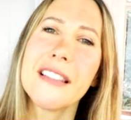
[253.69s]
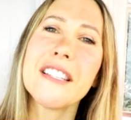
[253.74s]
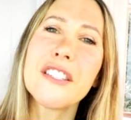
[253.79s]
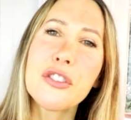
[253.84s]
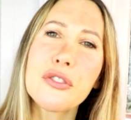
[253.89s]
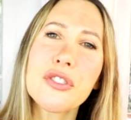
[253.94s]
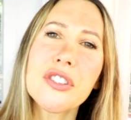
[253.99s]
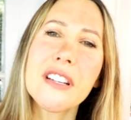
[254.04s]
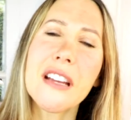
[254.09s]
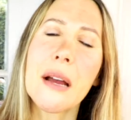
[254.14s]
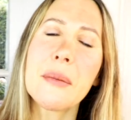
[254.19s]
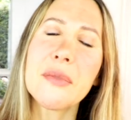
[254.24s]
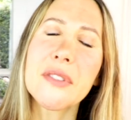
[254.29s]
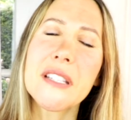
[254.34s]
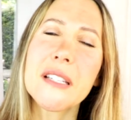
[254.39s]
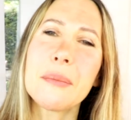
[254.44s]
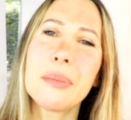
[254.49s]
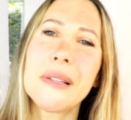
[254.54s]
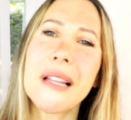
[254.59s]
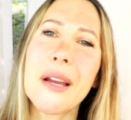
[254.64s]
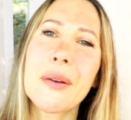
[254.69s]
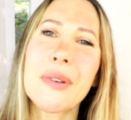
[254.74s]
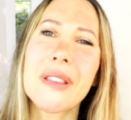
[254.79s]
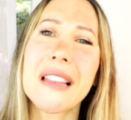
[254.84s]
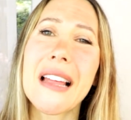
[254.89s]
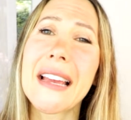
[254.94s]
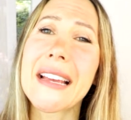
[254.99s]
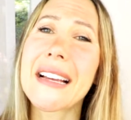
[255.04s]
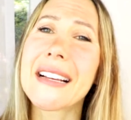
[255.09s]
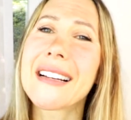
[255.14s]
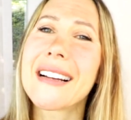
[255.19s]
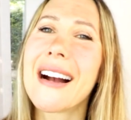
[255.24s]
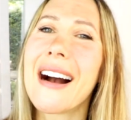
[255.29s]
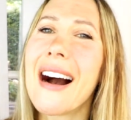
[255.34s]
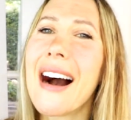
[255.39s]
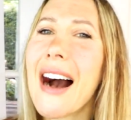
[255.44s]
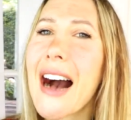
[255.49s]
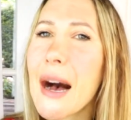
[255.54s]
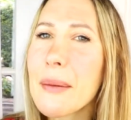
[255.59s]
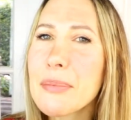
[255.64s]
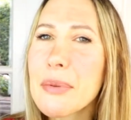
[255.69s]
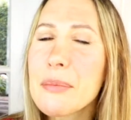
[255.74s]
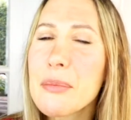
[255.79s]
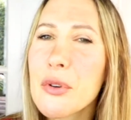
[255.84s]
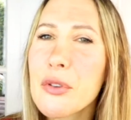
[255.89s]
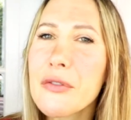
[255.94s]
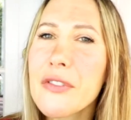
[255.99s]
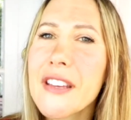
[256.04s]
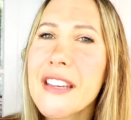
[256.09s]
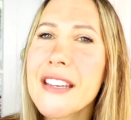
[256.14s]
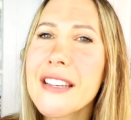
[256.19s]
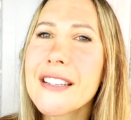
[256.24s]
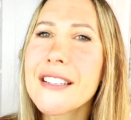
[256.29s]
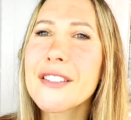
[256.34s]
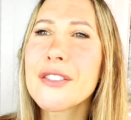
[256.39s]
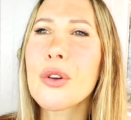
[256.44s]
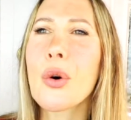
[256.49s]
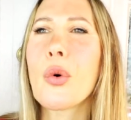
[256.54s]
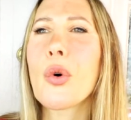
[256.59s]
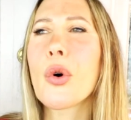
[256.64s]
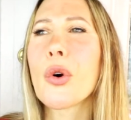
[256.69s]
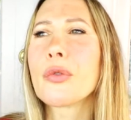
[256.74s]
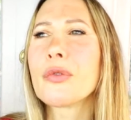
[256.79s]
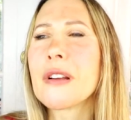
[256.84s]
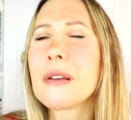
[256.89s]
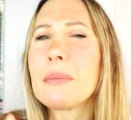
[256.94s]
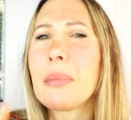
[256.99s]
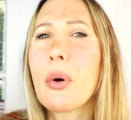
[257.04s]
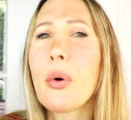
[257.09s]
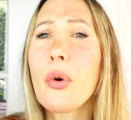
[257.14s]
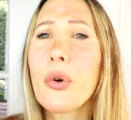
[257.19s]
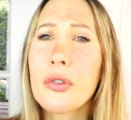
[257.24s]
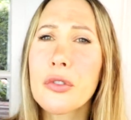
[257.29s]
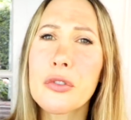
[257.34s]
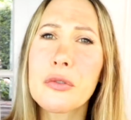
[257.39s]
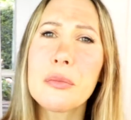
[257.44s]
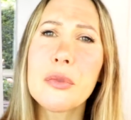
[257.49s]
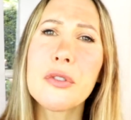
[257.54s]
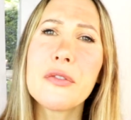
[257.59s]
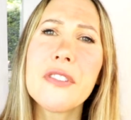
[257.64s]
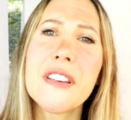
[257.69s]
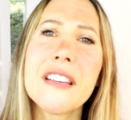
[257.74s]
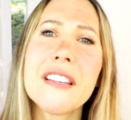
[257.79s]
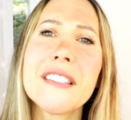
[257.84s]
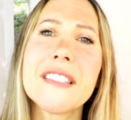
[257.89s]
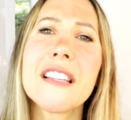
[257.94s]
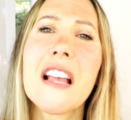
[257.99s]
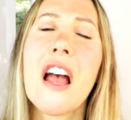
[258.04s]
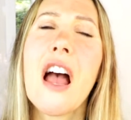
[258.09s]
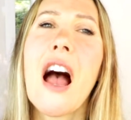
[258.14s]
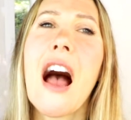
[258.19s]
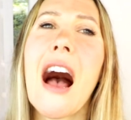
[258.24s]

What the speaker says: This usually comes into play with like cop movies or reporter movies.